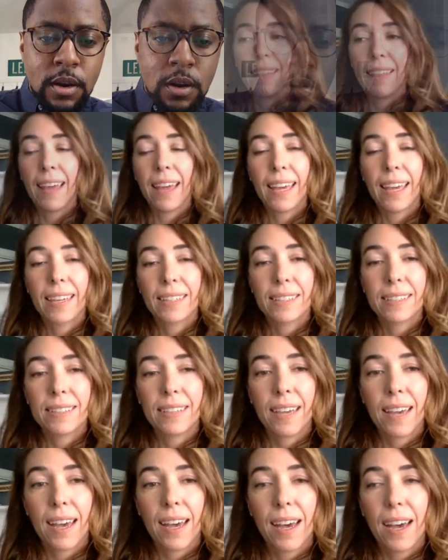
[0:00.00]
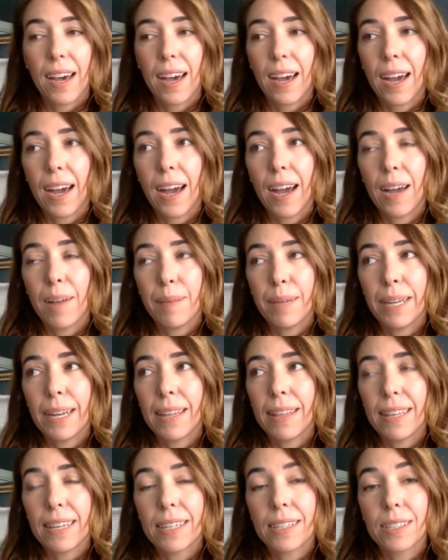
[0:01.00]
Thanks. Yeah, I mean,
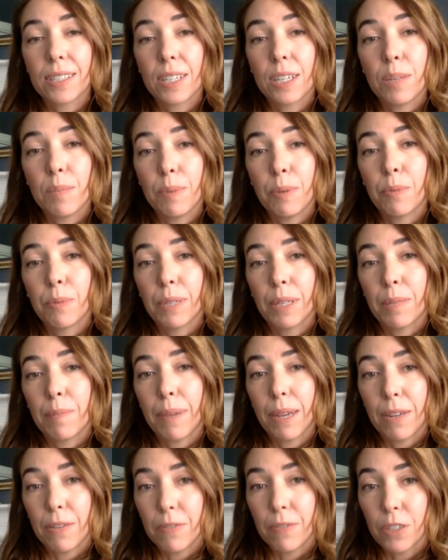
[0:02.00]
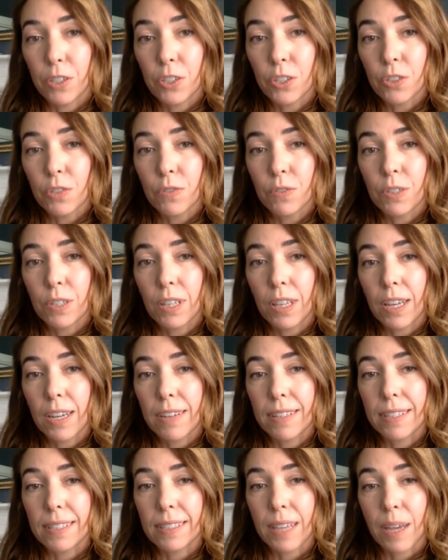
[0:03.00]
I think it's going to be really beneficial for a lot
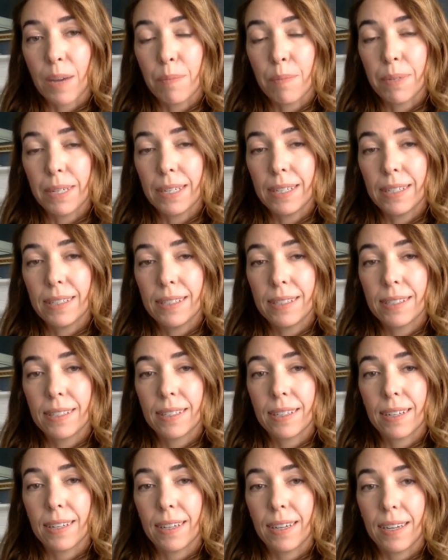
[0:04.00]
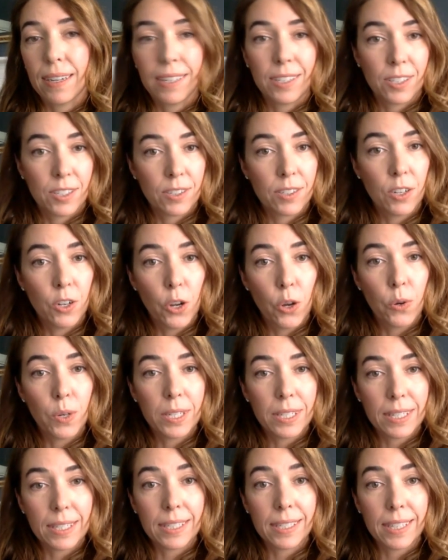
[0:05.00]
of these companies. It's known as the